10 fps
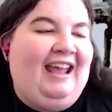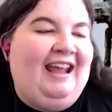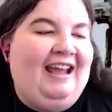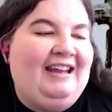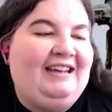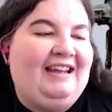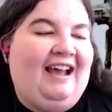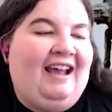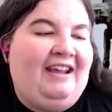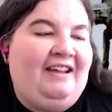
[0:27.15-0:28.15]
And
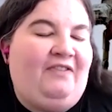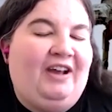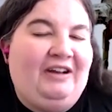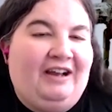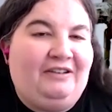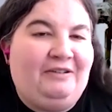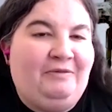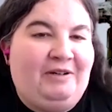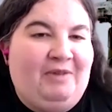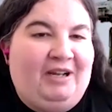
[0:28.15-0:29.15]
I found out that
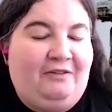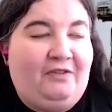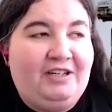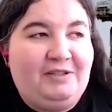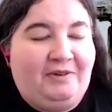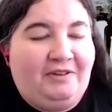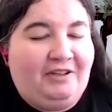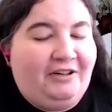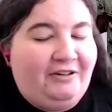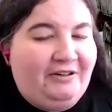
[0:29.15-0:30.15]
one of my good friends, one of the
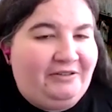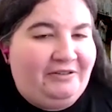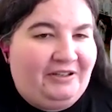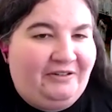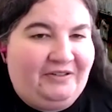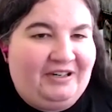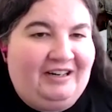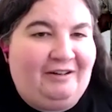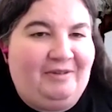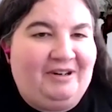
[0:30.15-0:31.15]
co hosts over
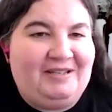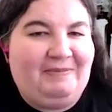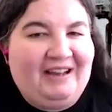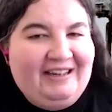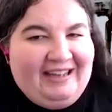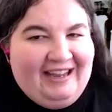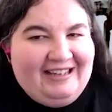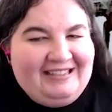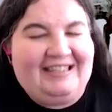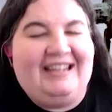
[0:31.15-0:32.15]
at Hallmarkies
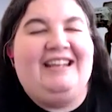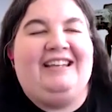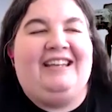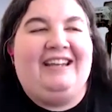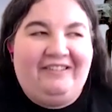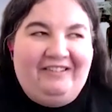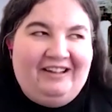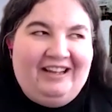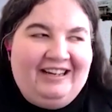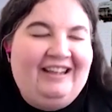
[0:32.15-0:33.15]
podcast,
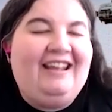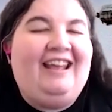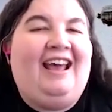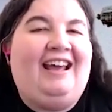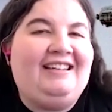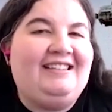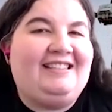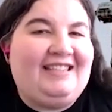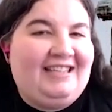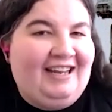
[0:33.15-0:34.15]
Caroline, hadn't
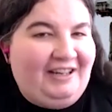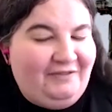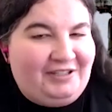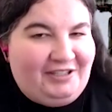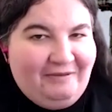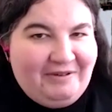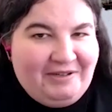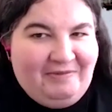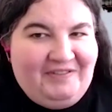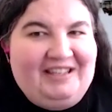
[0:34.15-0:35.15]
seen any of the Star Wars
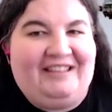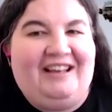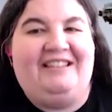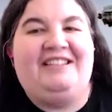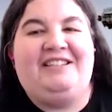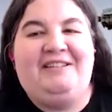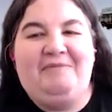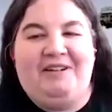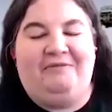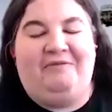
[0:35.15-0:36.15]
movies. I thought this could
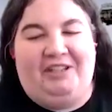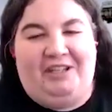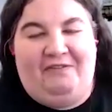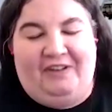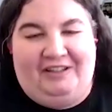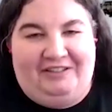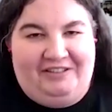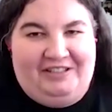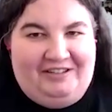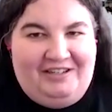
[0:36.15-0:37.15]
be a really fun little
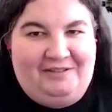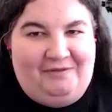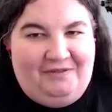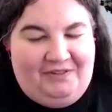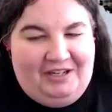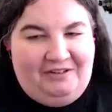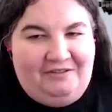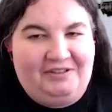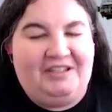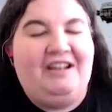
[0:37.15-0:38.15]
series of
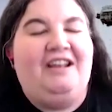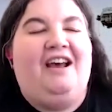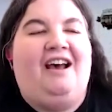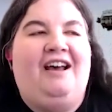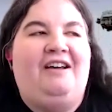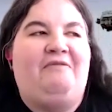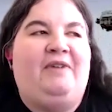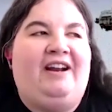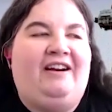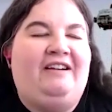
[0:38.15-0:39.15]
reviews uh,
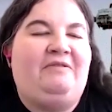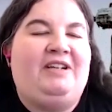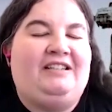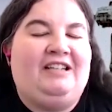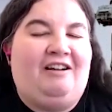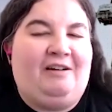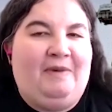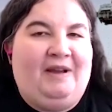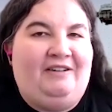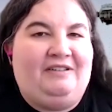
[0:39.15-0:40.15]
where we could talk
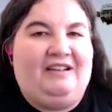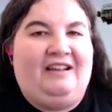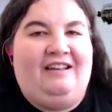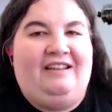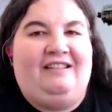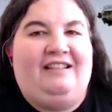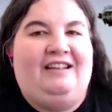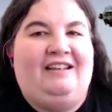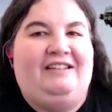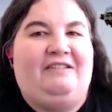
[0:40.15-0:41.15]
about uh,
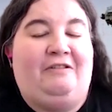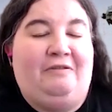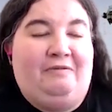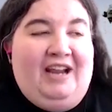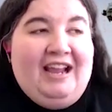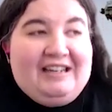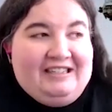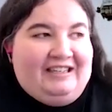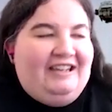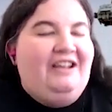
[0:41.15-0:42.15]
the her
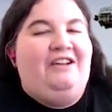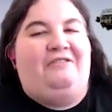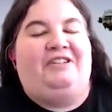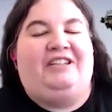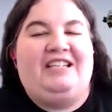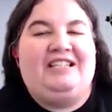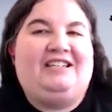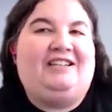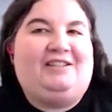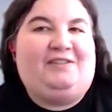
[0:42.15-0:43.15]
reaction, or at least
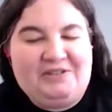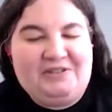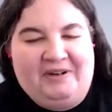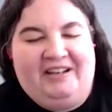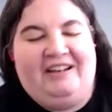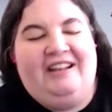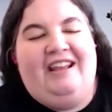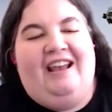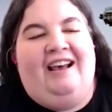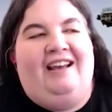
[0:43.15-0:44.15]
to this first one,
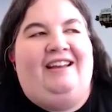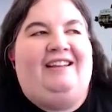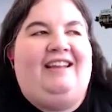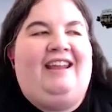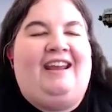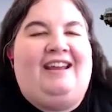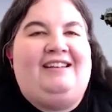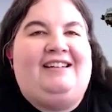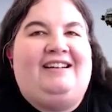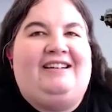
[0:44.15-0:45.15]
uh,
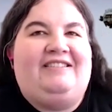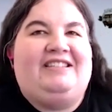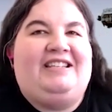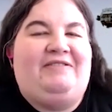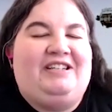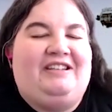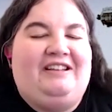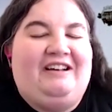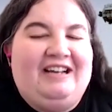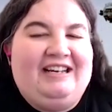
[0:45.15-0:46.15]
and uh, see what she
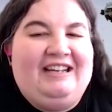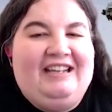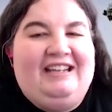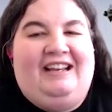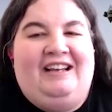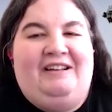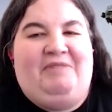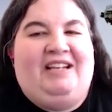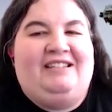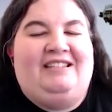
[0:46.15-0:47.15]
thought uh,
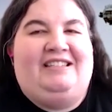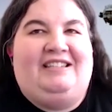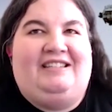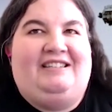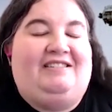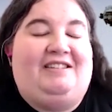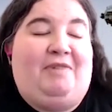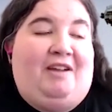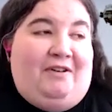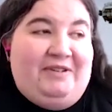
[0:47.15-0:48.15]
because it's just
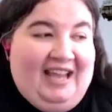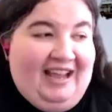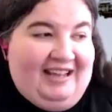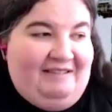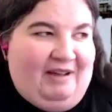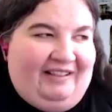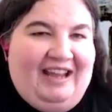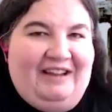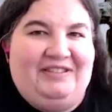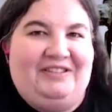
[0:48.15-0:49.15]
something I've always had in my
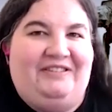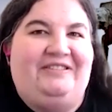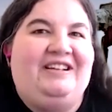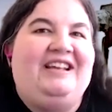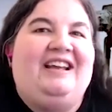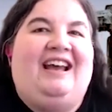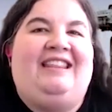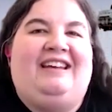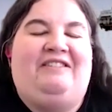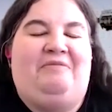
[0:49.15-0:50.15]
life. So I
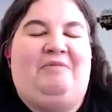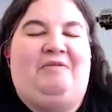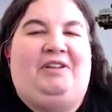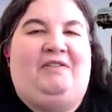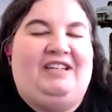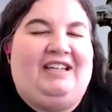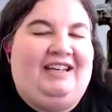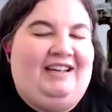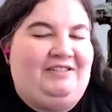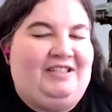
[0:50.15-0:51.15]
thought it would be really fun to
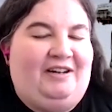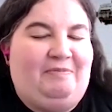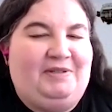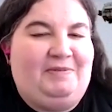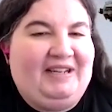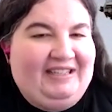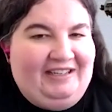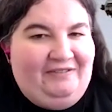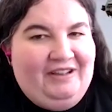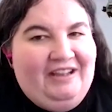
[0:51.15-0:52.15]
get an outsider
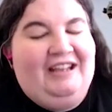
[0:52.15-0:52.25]
perspective.